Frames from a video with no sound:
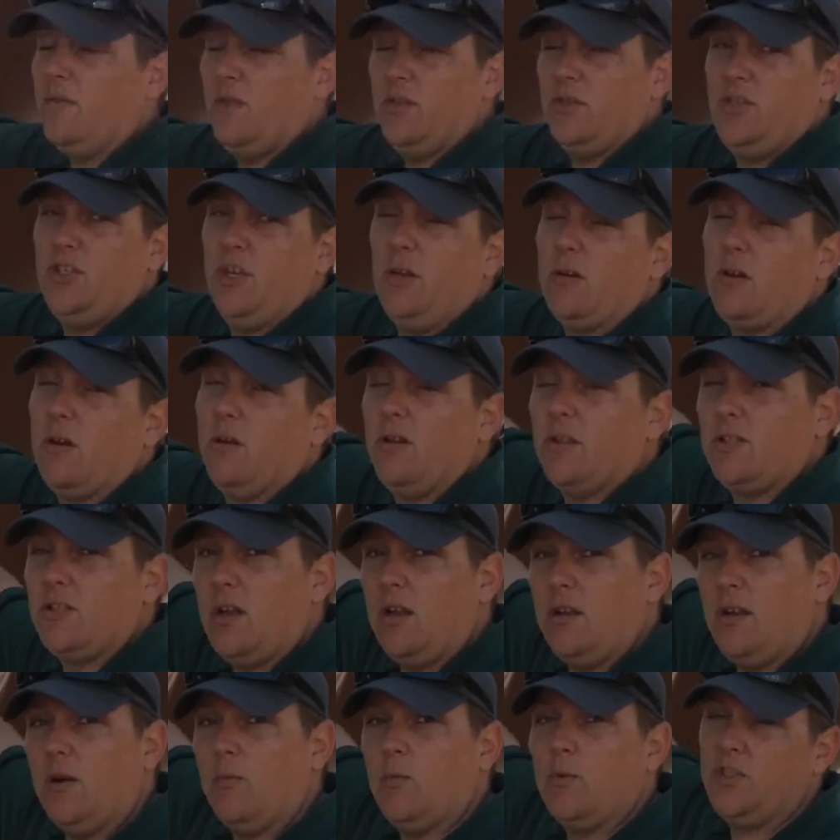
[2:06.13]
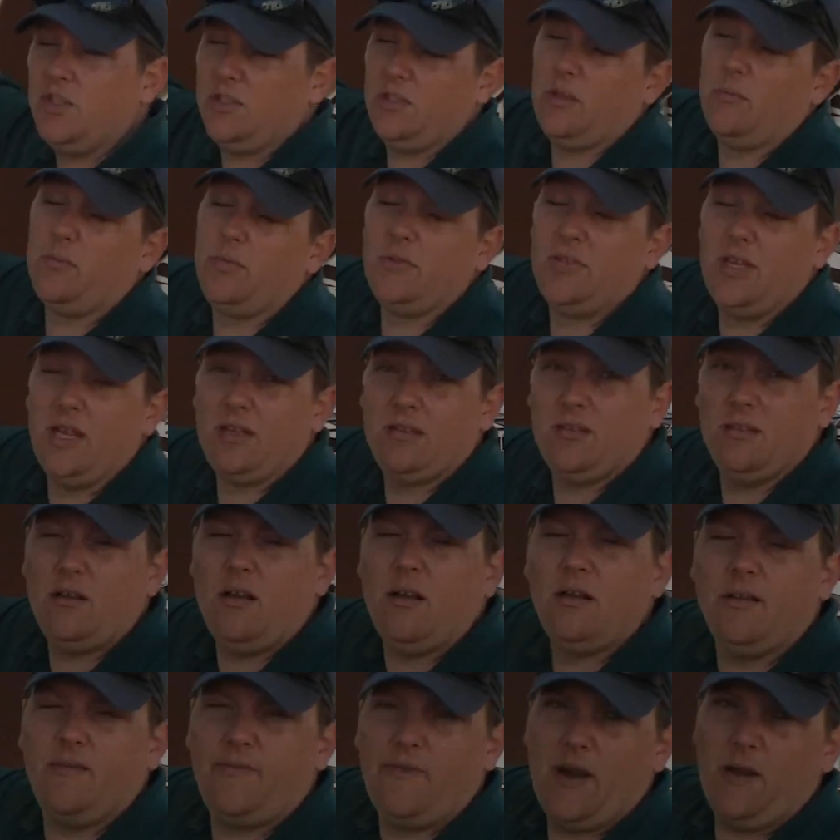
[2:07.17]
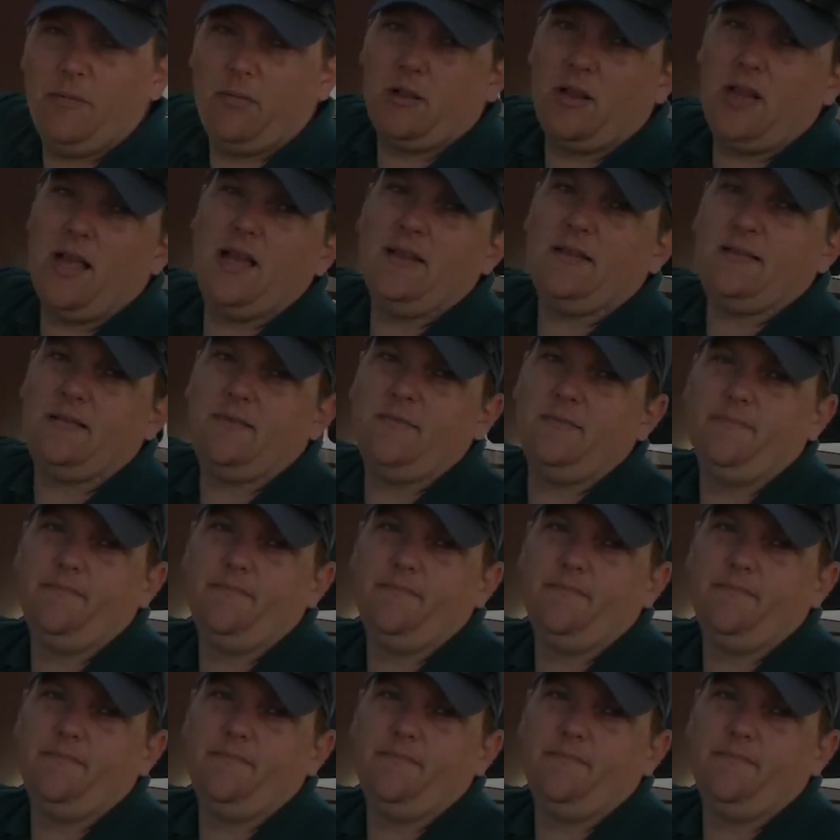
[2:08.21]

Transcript: the gel coat that's on here, which is your protection on the fiberglass.